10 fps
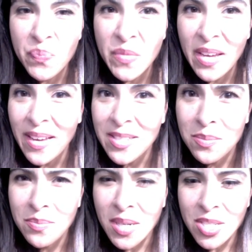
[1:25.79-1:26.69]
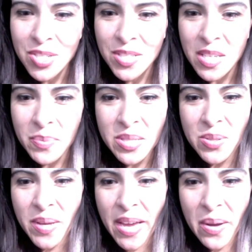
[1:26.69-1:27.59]
get as much sleep as
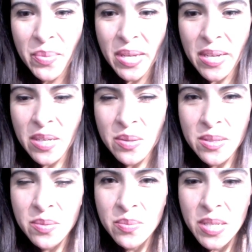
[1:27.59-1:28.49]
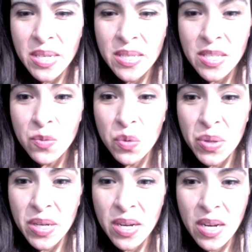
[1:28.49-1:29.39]
you can, because it will
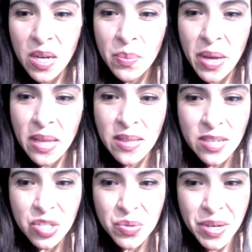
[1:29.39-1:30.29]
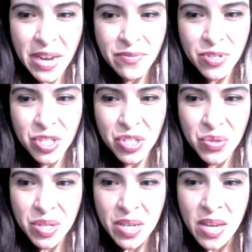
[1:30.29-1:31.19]
become a luxury after
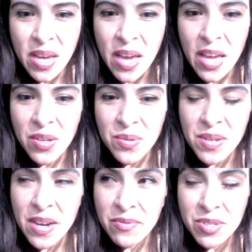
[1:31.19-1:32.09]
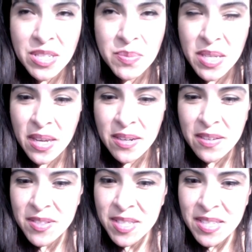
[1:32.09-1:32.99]
children, and you'll never seem to get
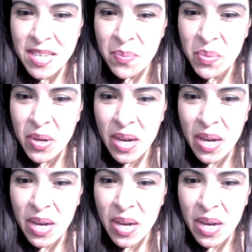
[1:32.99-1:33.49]
enough sleep.